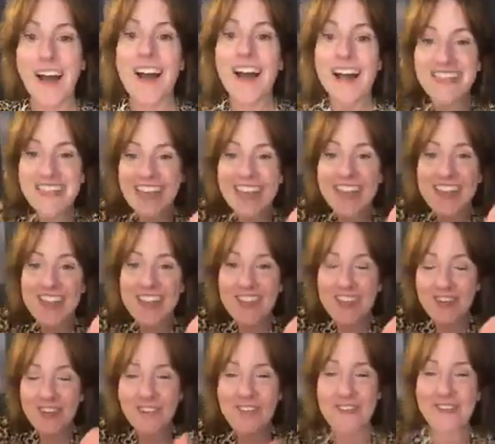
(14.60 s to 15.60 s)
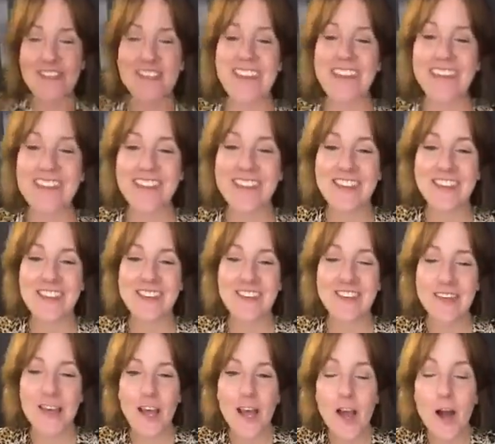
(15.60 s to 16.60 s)
Ah, thank you. Thank
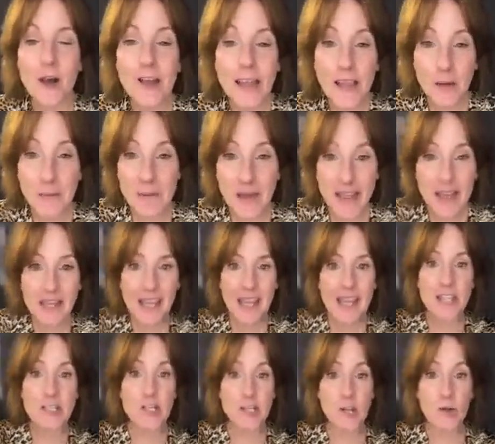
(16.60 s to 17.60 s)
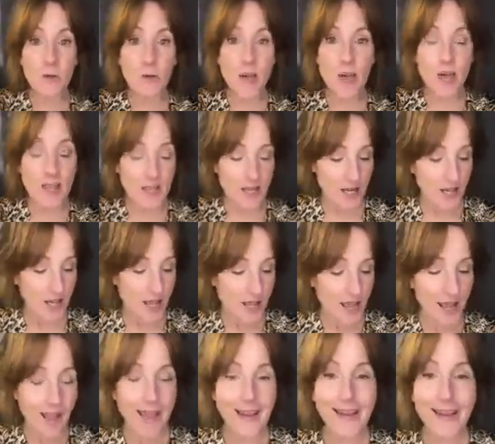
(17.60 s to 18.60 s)
you. Okay, I'm back. And you know what?
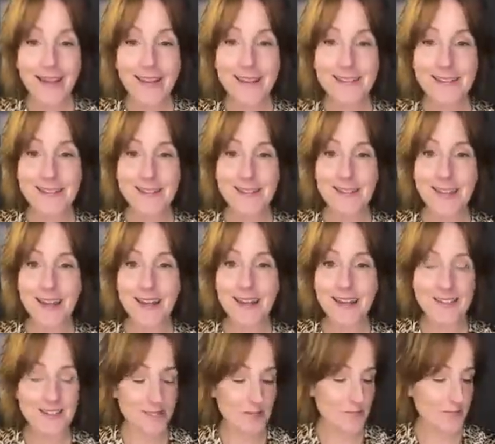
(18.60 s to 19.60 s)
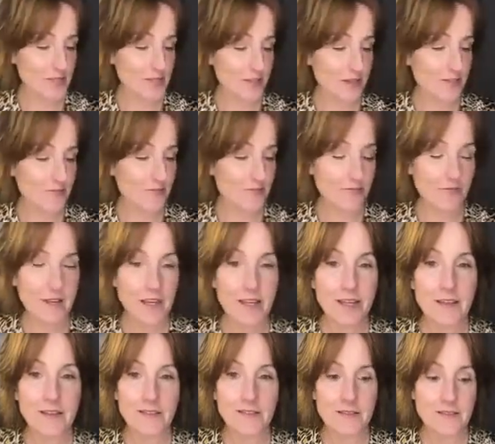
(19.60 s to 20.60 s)
I gotta get to signing some stuff. I
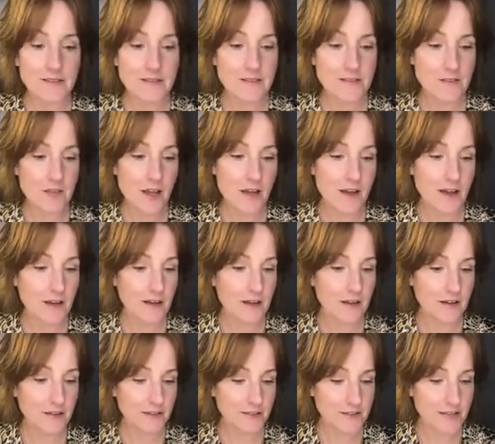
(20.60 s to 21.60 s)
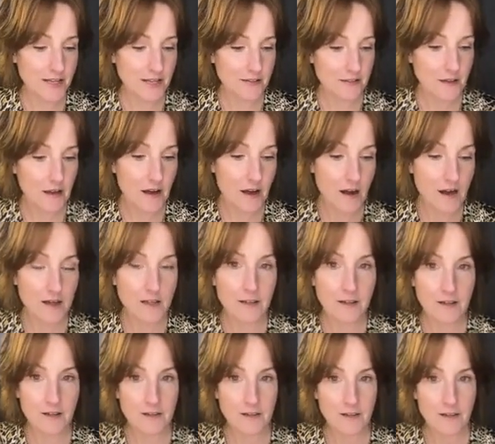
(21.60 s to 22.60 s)
could talk all day
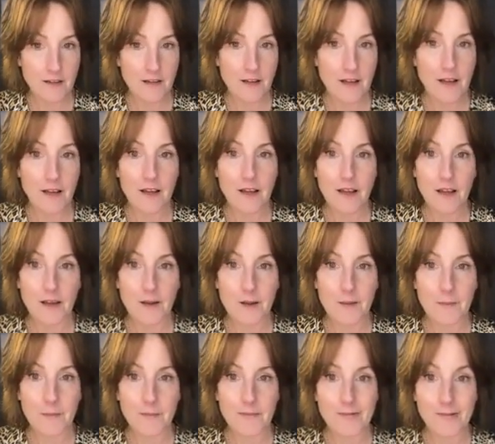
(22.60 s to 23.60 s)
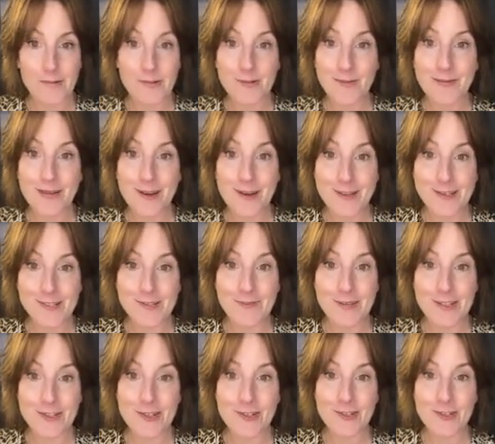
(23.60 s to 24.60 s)
long, which would be awesome.
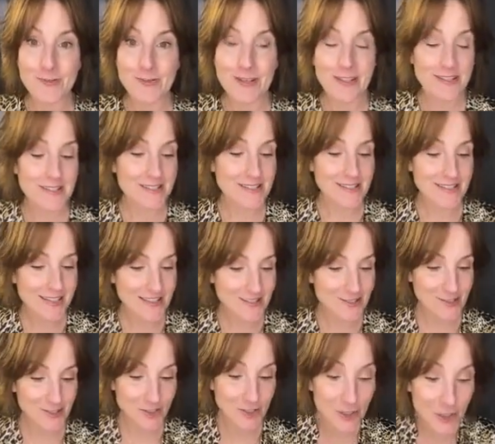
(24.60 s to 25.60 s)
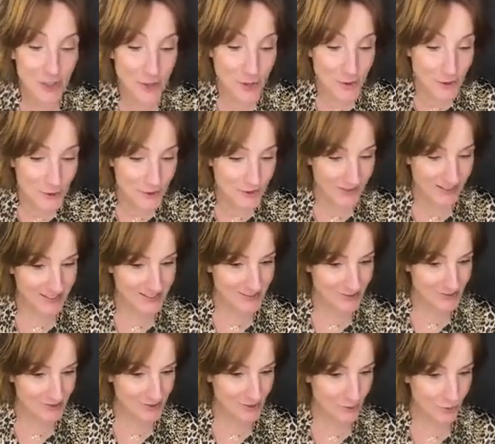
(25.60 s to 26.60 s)
I should do one of these again soon because
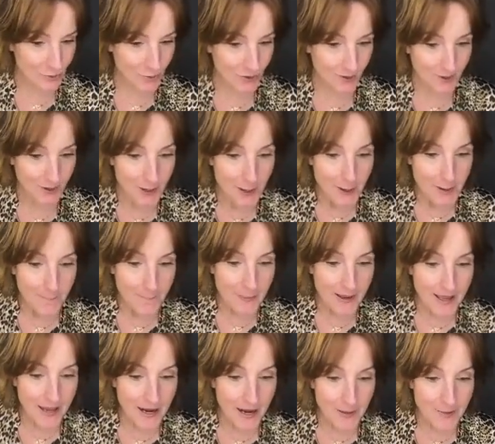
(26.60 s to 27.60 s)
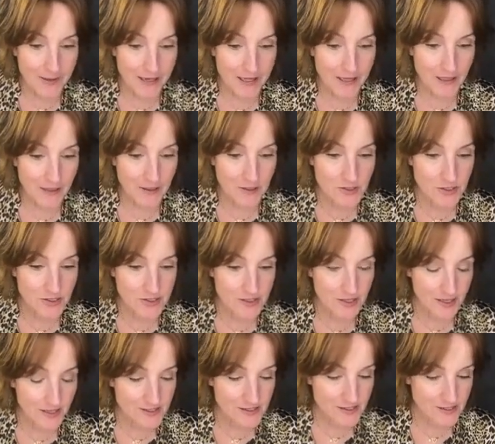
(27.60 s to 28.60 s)
it was so cool. But I'm here to
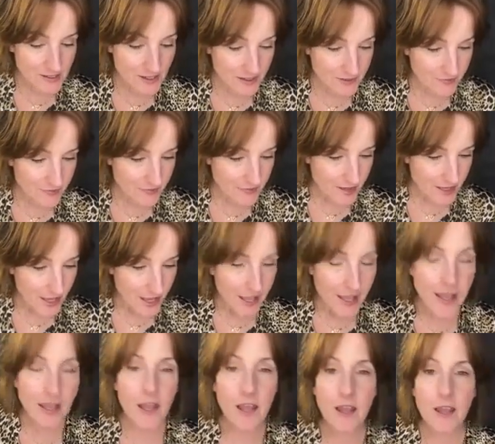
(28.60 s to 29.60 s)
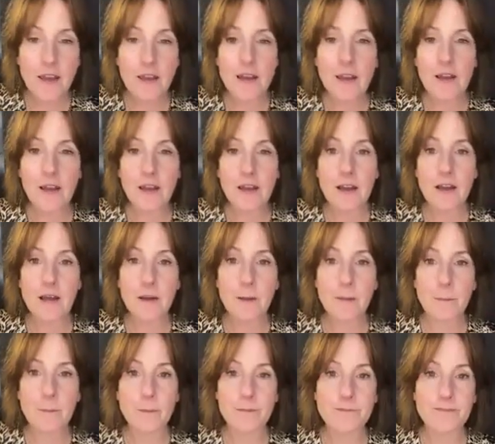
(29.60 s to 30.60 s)
sign stuff. And
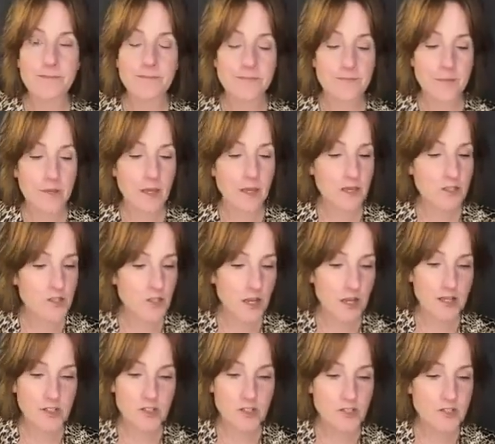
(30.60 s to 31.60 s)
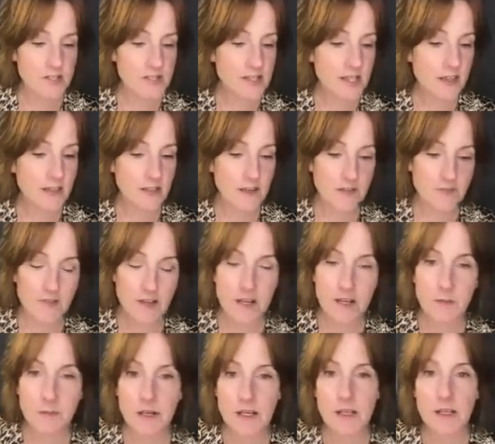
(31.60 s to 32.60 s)
I should just say that if
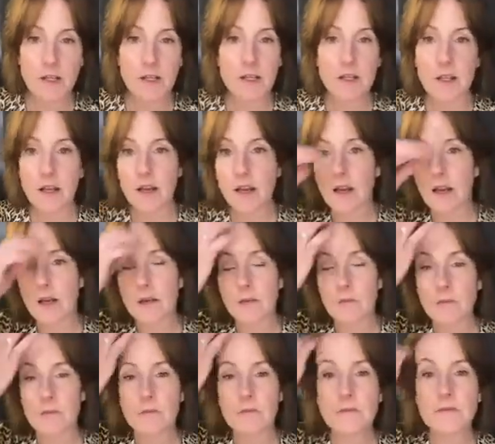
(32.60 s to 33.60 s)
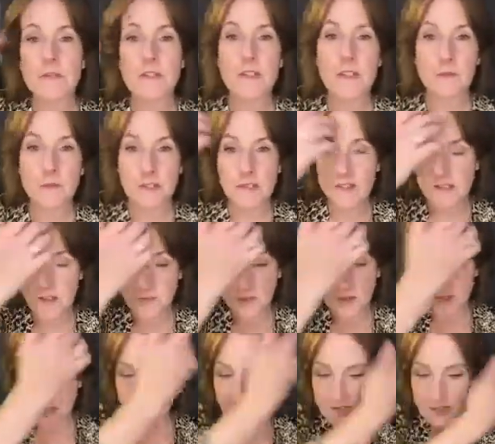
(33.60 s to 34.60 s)
anybody still wants to
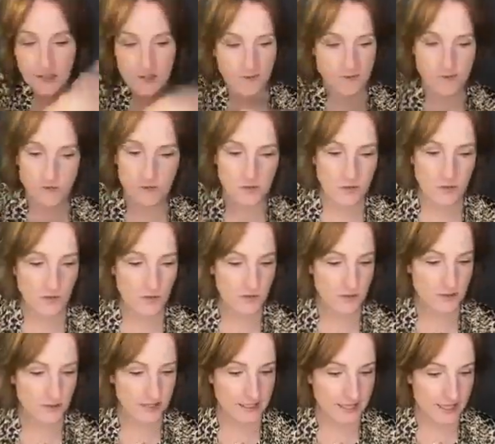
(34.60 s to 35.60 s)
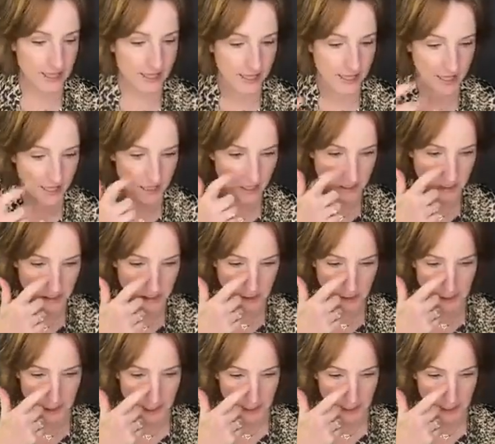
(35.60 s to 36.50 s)
purchase stuff, you totally can.